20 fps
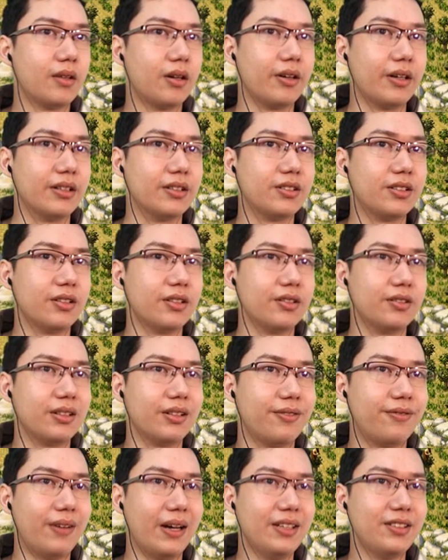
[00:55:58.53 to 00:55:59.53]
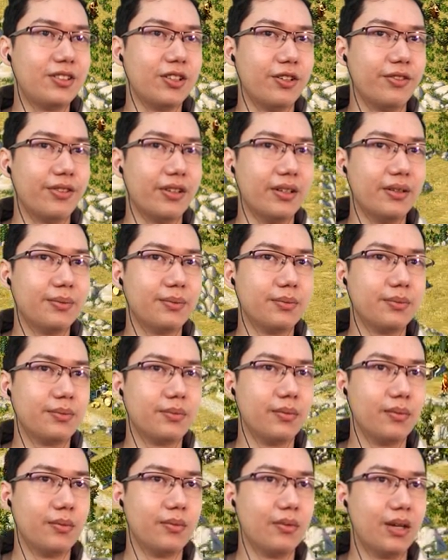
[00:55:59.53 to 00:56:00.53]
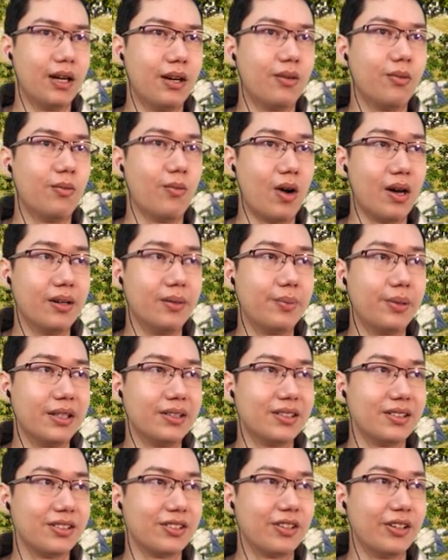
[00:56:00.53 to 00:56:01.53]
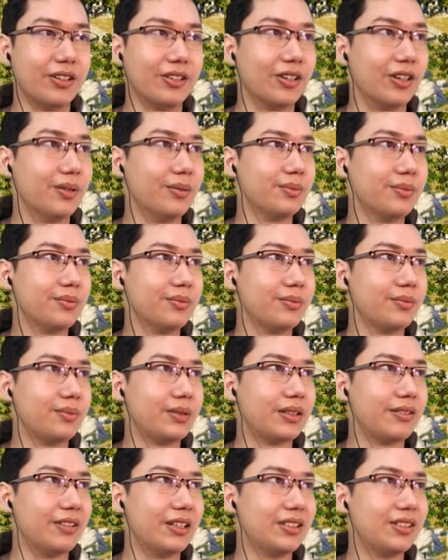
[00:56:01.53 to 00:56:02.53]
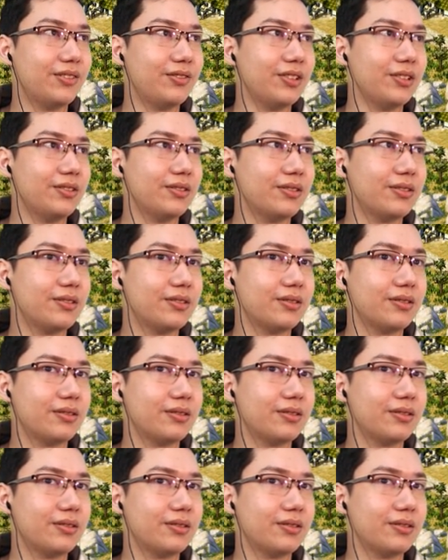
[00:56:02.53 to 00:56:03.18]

Alright, so the fight's over. One person's going home, but the rest of you?